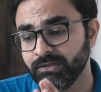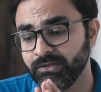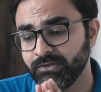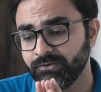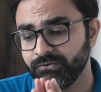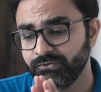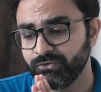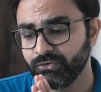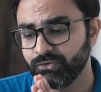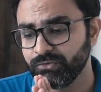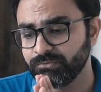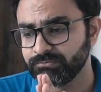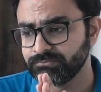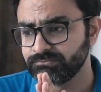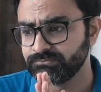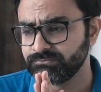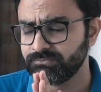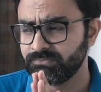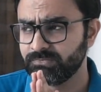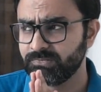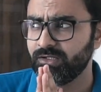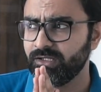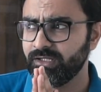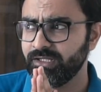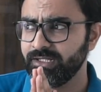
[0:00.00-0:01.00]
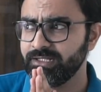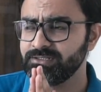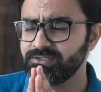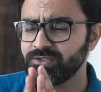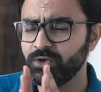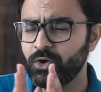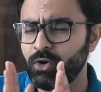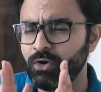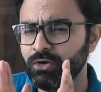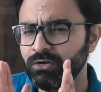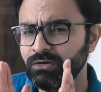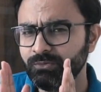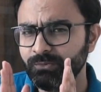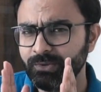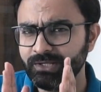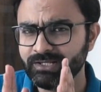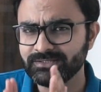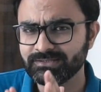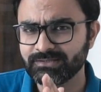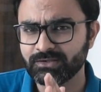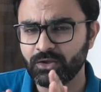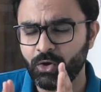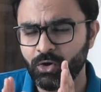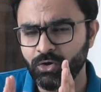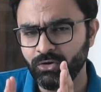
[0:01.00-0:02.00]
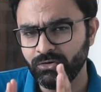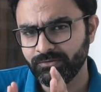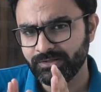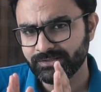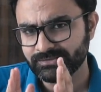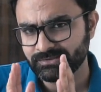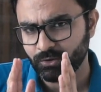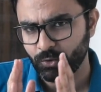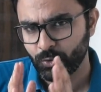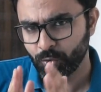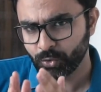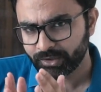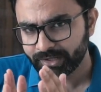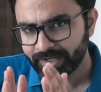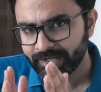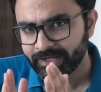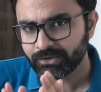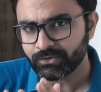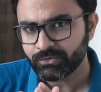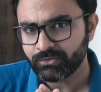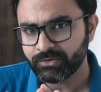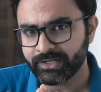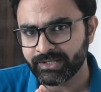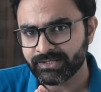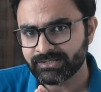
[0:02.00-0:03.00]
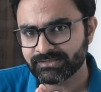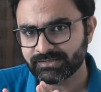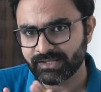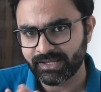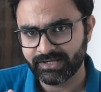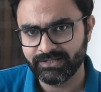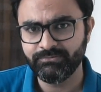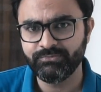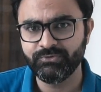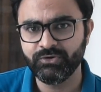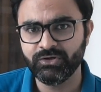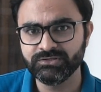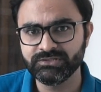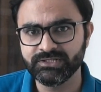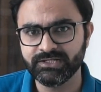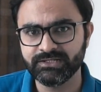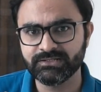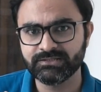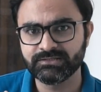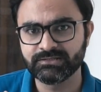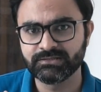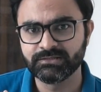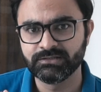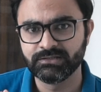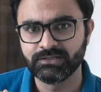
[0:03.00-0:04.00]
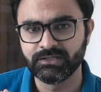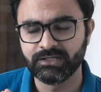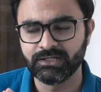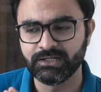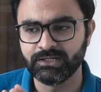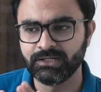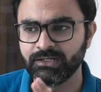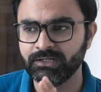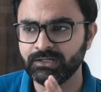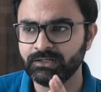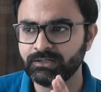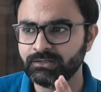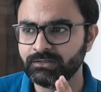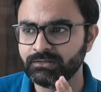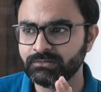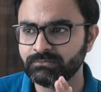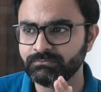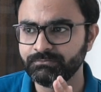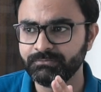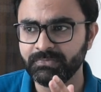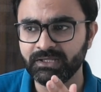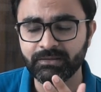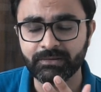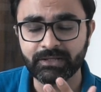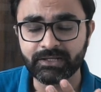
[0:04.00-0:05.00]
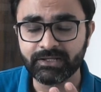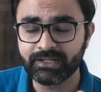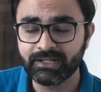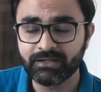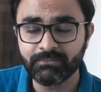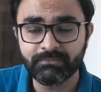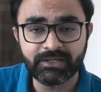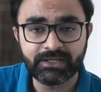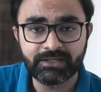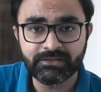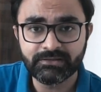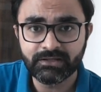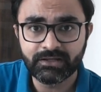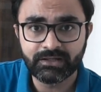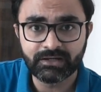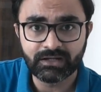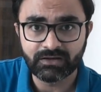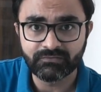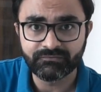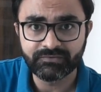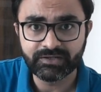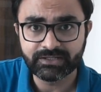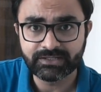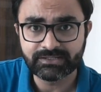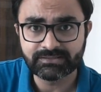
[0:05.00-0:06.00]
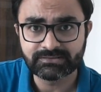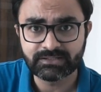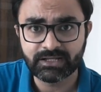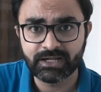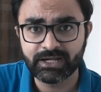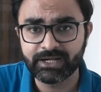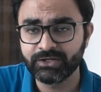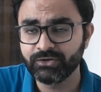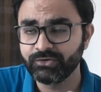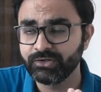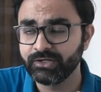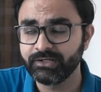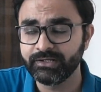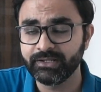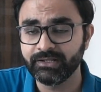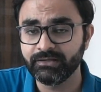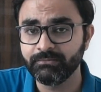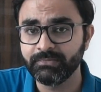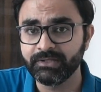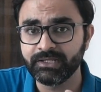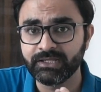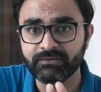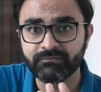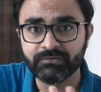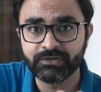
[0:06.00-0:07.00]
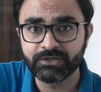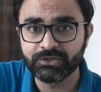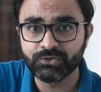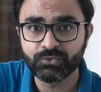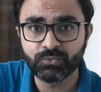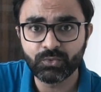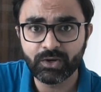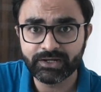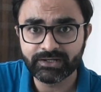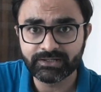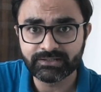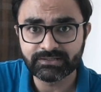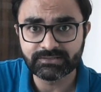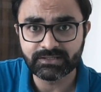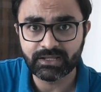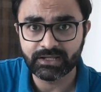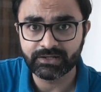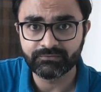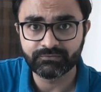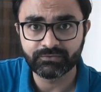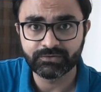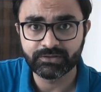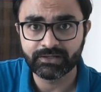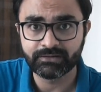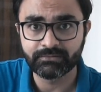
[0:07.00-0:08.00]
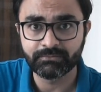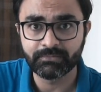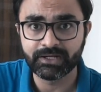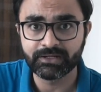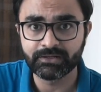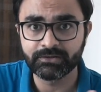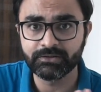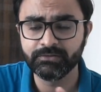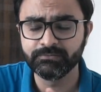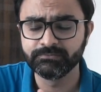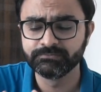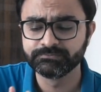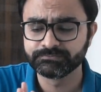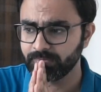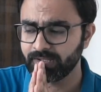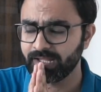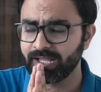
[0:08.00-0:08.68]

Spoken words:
So it's always okay to take side projects. It can be either graphic design or it can be even UI design for that matter.